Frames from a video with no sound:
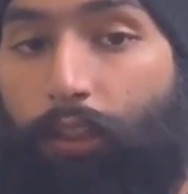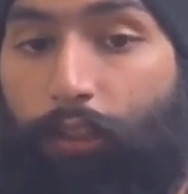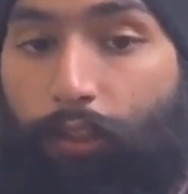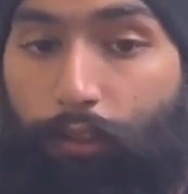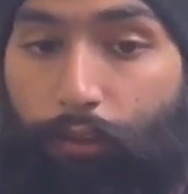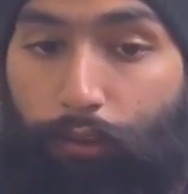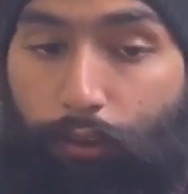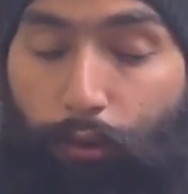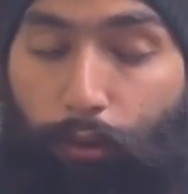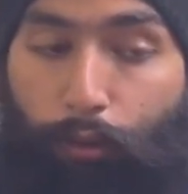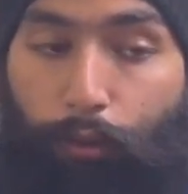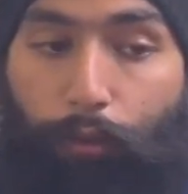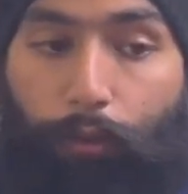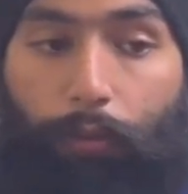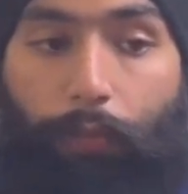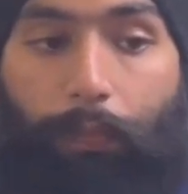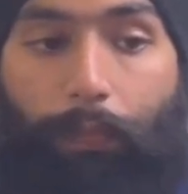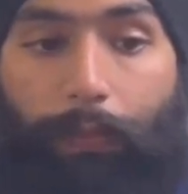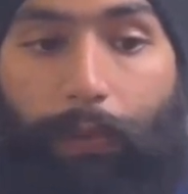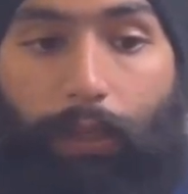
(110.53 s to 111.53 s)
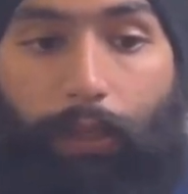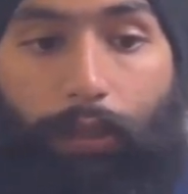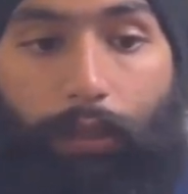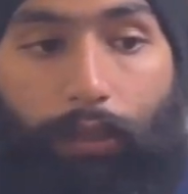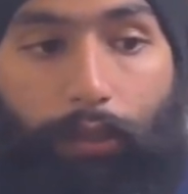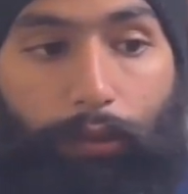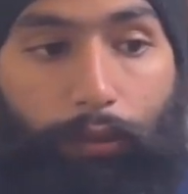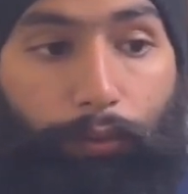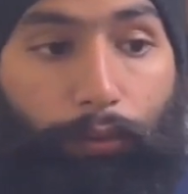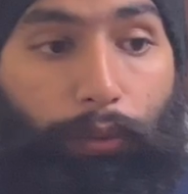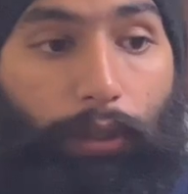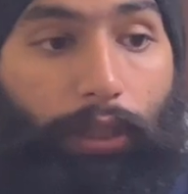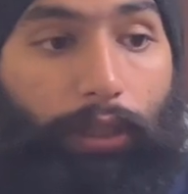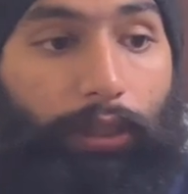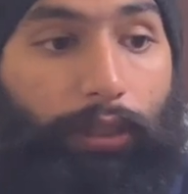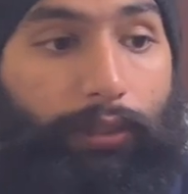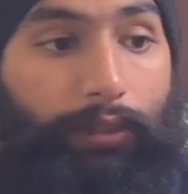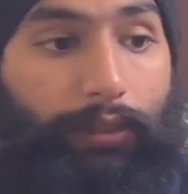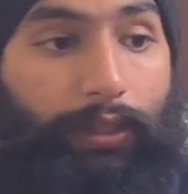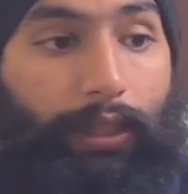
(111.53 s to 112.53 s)
So to
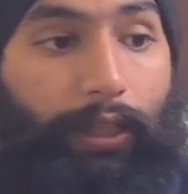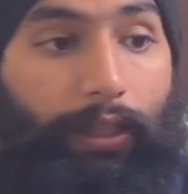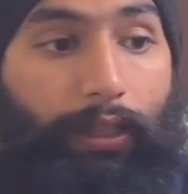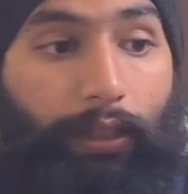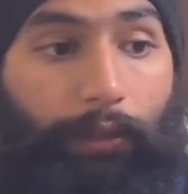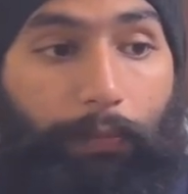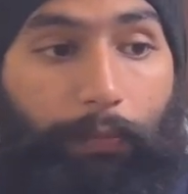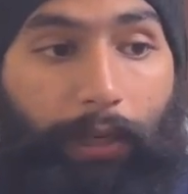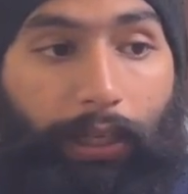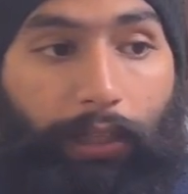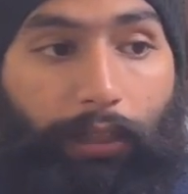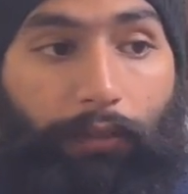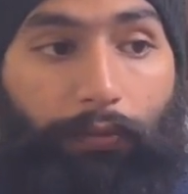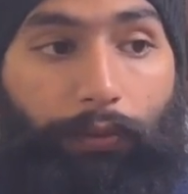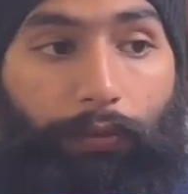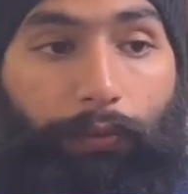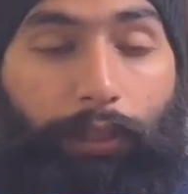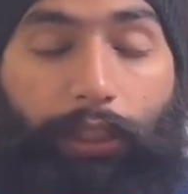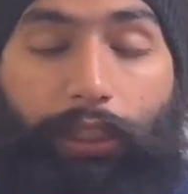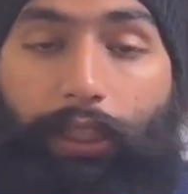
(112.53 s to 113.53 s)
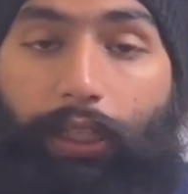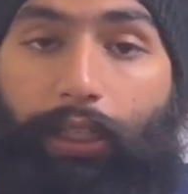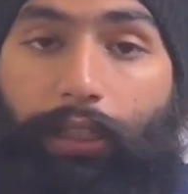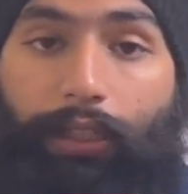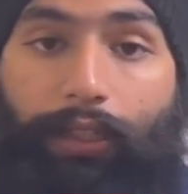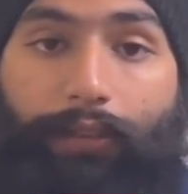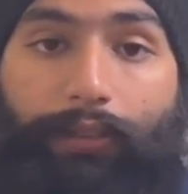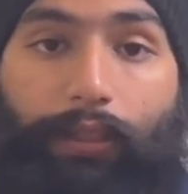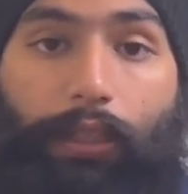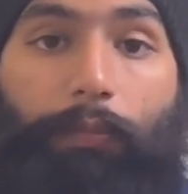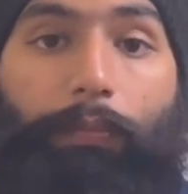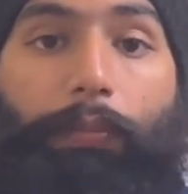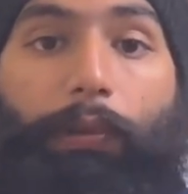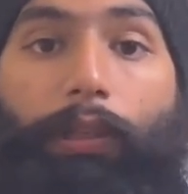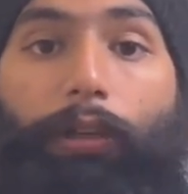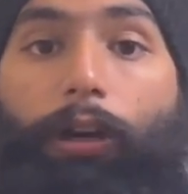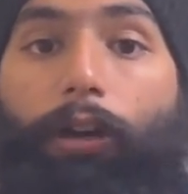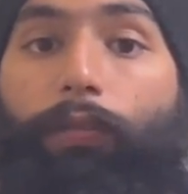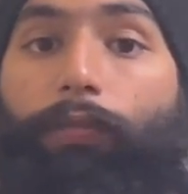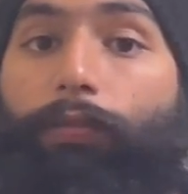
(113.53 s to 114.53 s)
understand it better, we will take
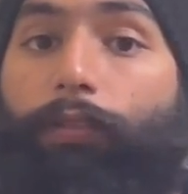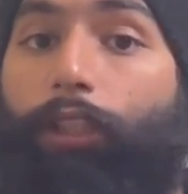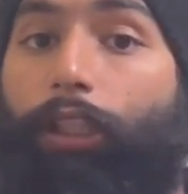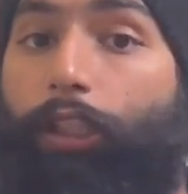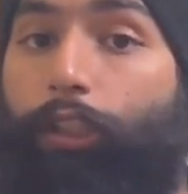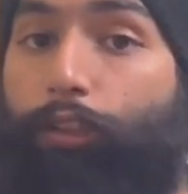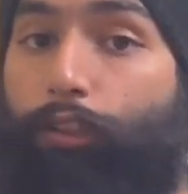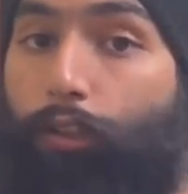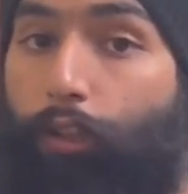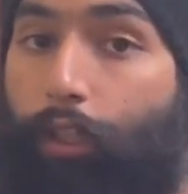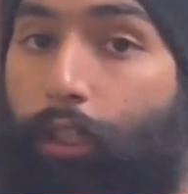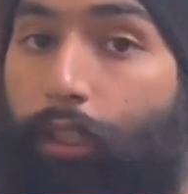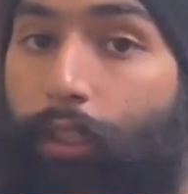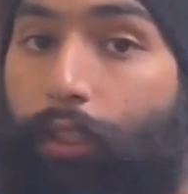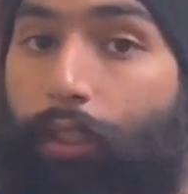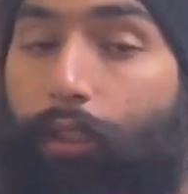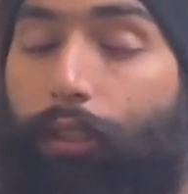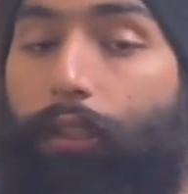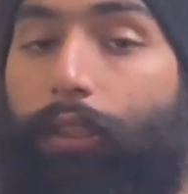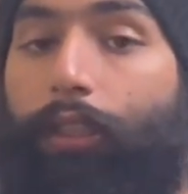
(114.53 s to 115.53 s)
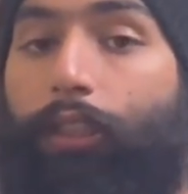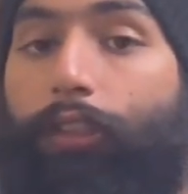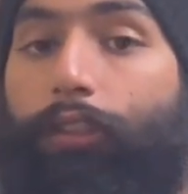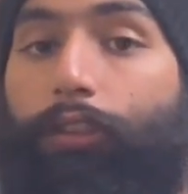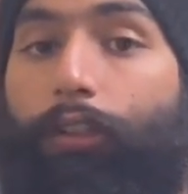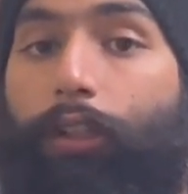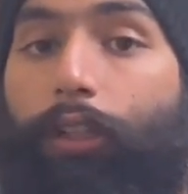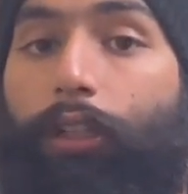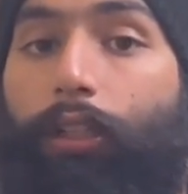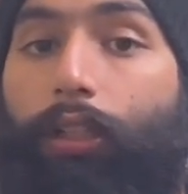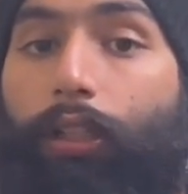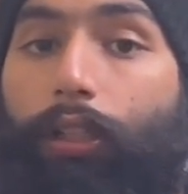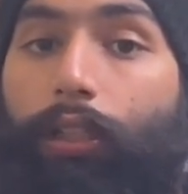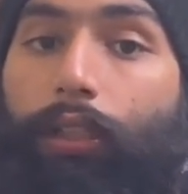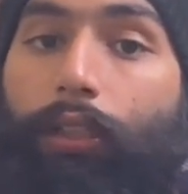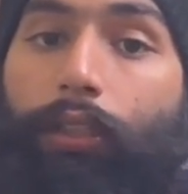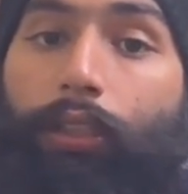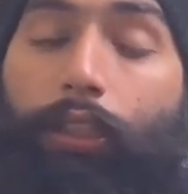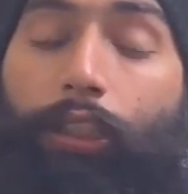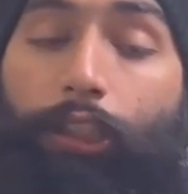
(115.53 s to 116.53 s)
example of knee joint.
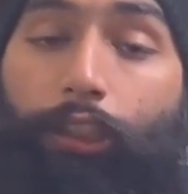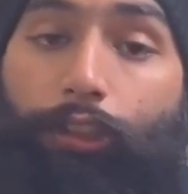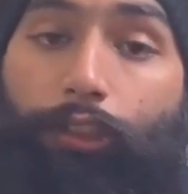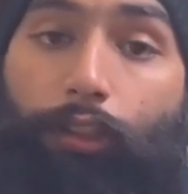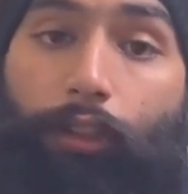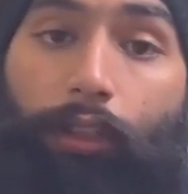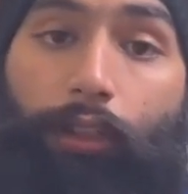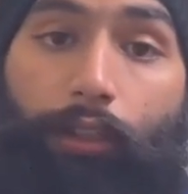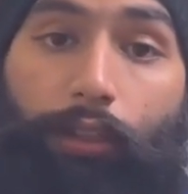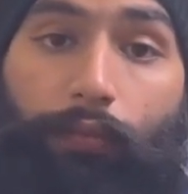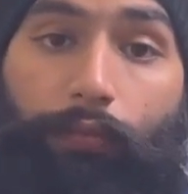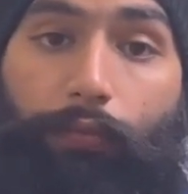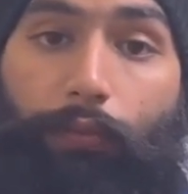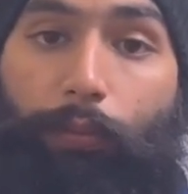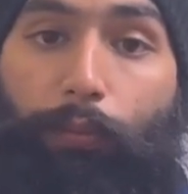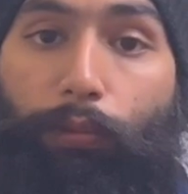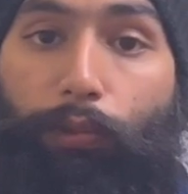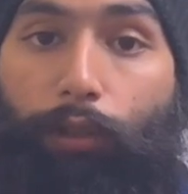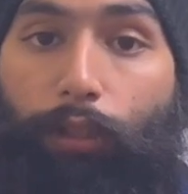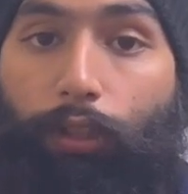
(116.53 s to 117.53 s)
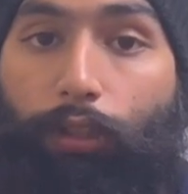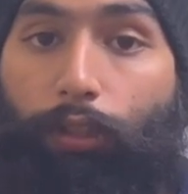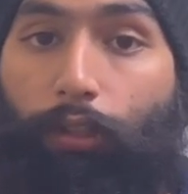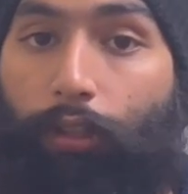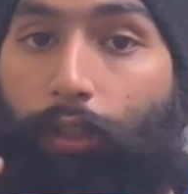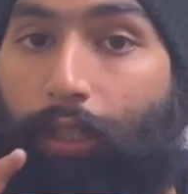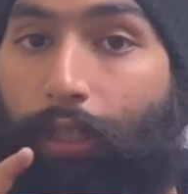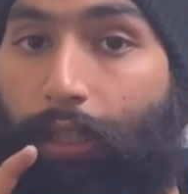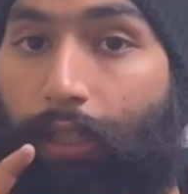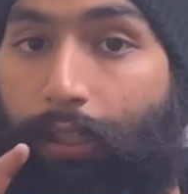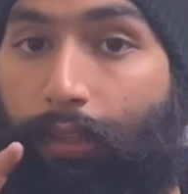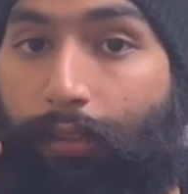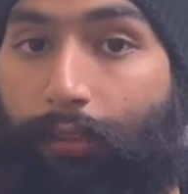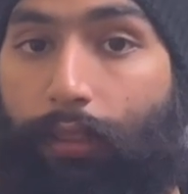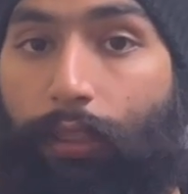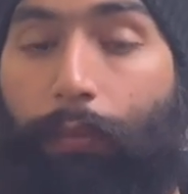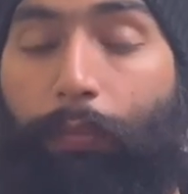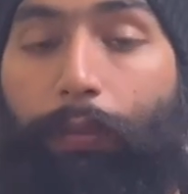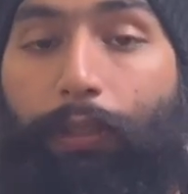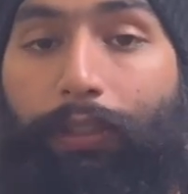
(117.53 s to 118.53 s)
In knee joint, femoral condyles
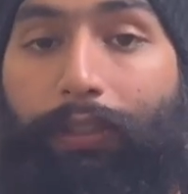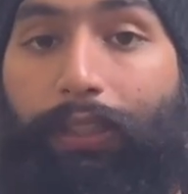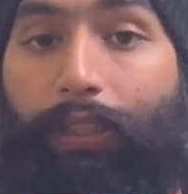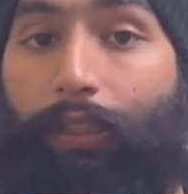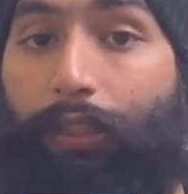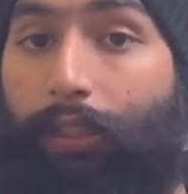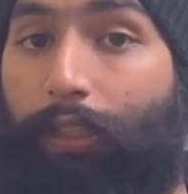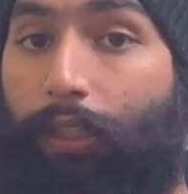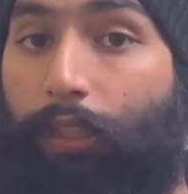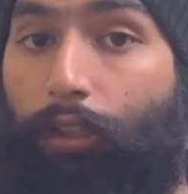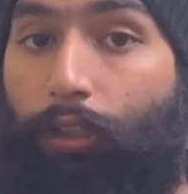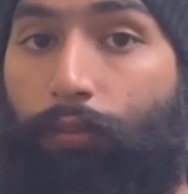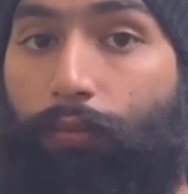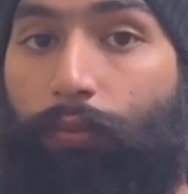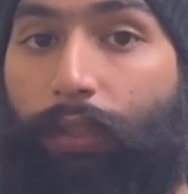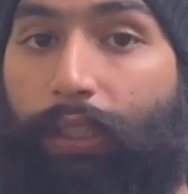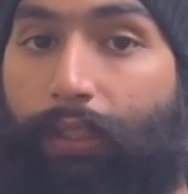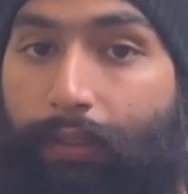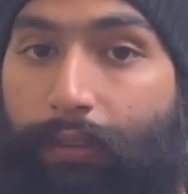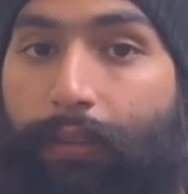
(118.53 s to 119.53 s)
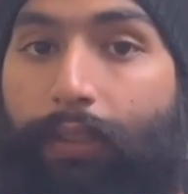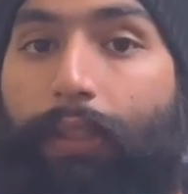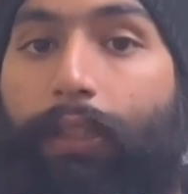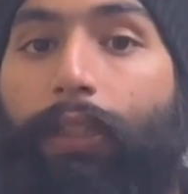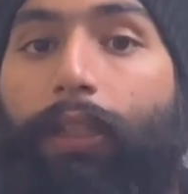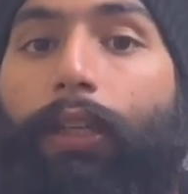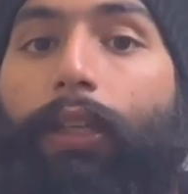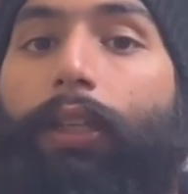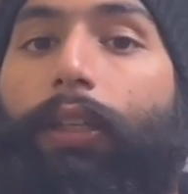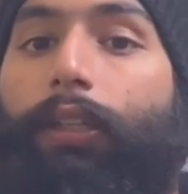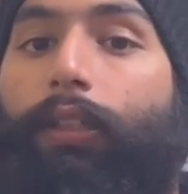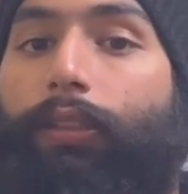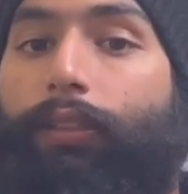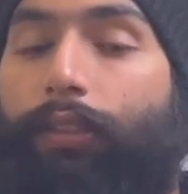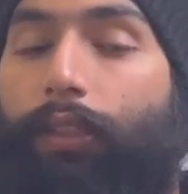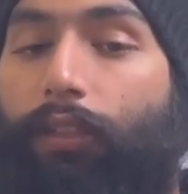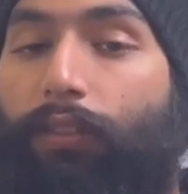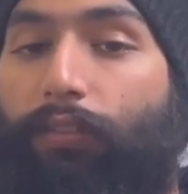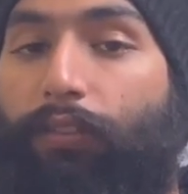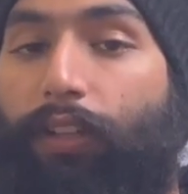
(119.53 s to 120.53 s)
represent the convex
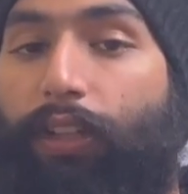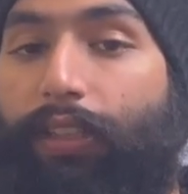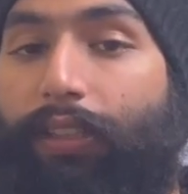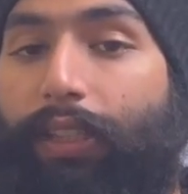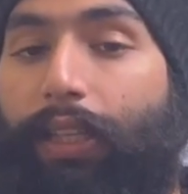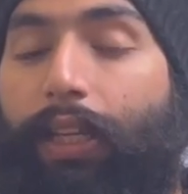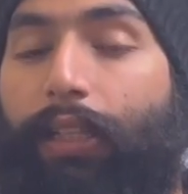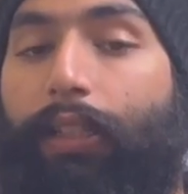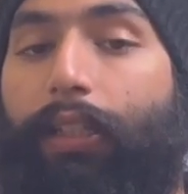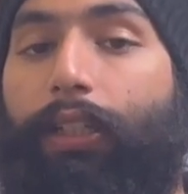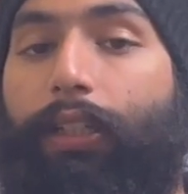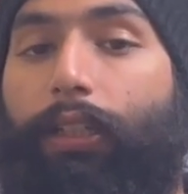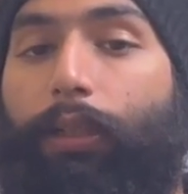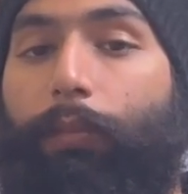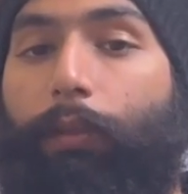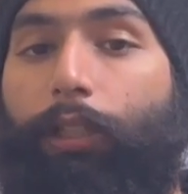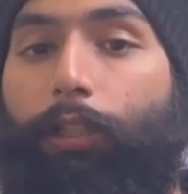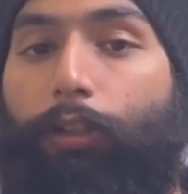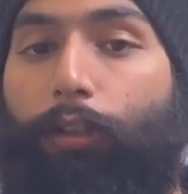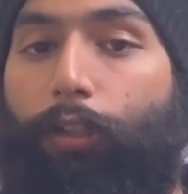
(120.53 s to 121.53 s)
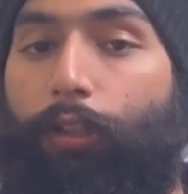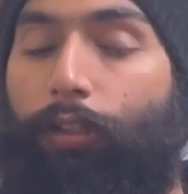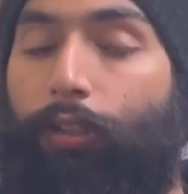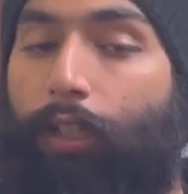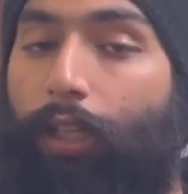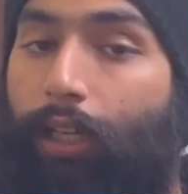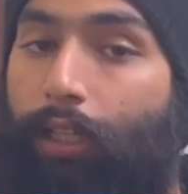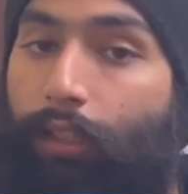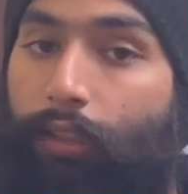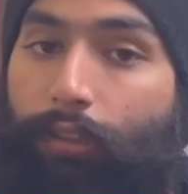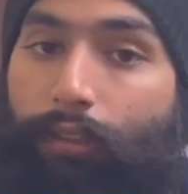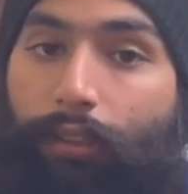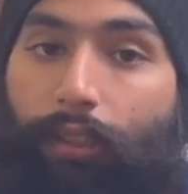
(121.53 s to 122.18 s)
surface and the tibial condyles